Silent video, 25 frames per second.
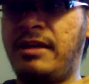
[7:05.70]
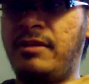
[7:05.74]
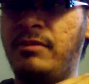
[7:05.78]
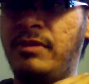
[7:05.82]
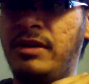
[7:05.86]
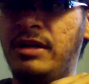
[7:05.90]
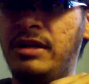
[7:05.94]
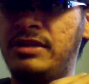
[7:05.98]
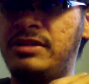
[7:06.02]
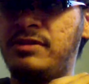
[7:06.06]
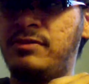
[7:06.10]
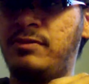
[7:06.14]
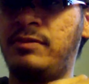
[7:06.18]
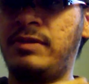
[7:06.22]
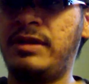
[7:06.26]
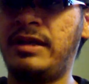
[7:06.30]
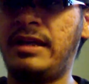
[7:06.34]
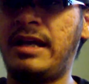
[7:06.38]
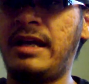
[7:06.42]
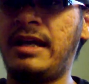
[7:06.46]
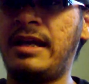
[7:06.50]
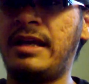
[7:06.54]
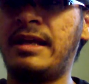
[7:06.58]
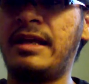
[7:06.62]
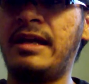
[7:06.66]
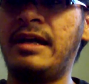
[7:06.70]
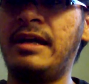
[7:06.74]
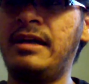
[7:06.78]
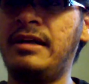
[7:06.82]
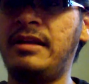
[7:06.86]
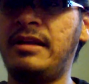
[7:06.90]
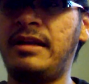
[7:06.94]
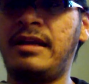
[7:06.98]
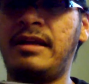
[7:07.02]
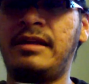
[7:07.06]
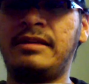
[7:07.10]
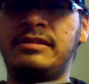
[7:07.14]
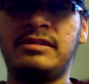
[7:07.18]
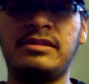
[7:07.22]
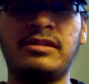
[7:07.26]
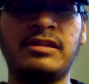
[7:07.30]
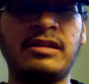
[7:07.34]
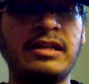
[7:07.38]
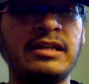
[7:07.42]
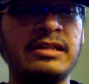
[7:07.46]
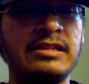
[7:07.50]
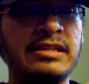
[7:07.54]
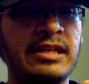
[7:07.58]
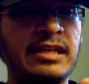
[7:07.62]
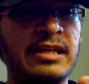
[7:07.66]
much what I got as long
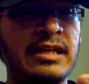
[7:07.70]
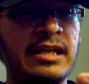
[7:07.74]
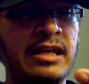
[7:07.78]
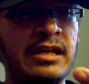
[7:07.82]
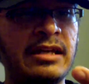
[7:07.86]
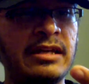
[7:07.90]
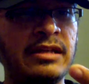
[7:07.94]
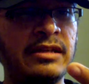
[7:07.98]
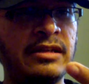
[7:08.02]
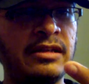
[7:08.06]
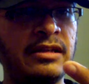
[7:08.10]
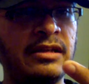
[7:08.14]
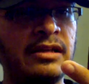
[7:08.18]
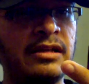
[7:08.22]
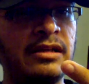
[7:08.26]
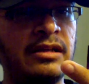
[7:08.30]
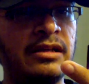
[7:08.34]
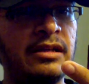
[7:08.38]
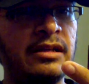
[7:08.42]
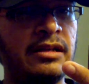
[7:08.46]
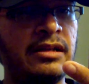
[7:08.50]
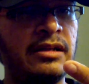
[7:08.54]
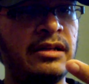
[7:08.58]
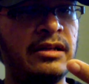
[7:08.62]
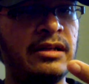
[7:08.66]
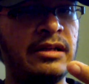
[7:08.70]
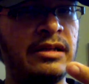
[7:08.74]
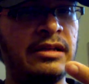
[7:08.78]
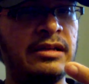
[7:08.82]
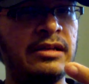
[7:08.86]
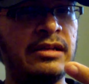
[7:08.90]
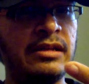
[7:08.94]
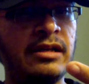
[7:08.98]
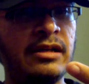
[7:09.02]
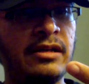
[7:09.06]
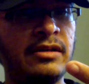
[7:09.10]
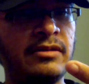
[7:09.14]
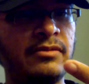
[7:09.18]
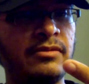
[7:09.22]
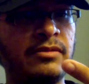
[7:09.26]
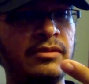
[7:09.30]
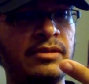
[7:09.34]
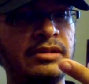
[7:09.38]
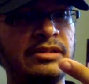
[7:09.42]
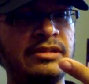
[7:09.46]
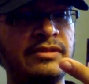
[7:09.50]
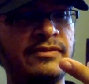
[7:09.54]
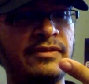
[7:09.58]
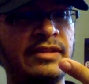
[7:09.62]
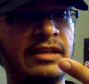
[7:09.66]
as I got it. And
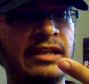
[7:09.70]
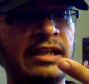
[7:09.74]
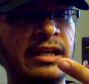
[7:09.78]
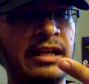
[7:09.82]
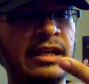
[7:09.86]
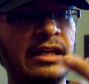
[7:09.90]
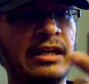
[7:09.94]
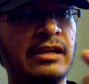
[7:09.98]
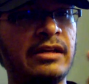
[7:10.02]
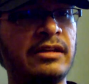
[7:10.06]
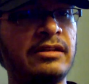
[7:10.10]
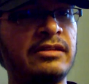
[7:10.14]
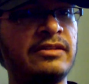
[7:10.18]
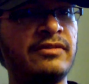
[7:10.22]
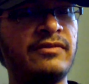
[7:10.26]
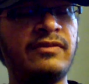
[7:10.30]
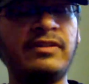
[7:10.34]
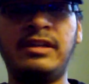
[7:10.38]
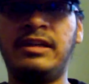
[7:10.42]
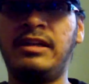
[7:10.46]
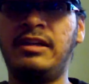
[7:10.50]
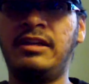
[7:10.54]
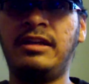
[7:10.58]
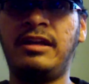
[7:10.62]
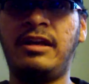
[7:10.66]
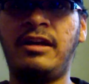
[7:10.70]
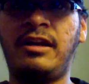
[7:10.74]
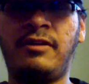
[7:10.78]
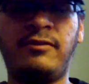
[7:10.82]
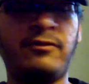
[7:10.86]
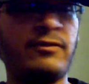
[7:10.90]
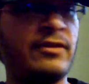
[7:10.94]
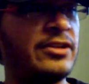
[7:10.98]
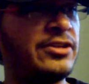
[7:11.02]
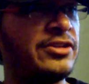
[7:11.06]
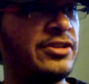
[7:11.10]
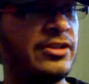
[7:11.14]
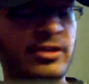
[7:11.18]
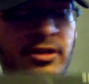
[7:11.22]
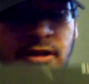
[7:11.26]
it's a vanilla air freshener.